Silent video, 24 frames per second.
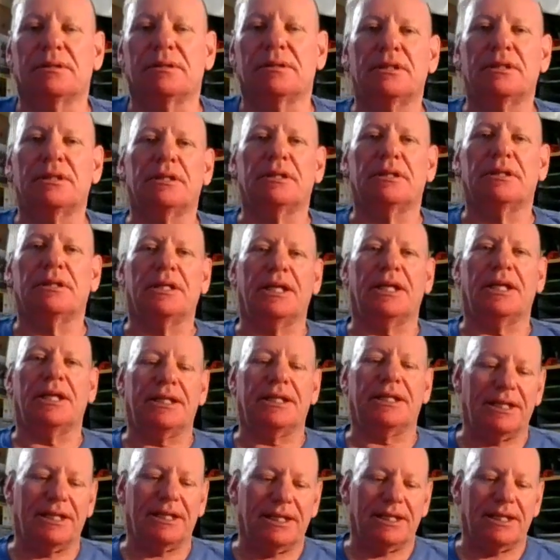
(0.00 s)
you
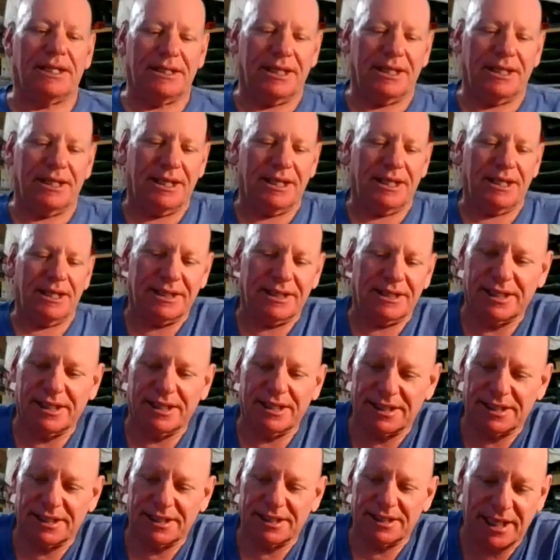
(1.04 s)
hit
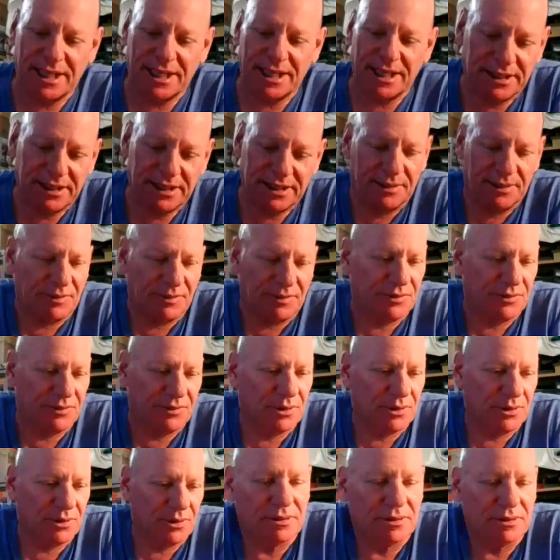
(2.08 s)
the nail on the head
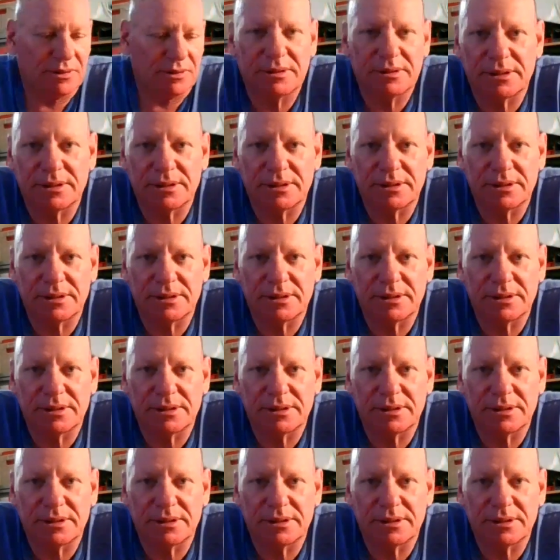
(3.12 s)
before.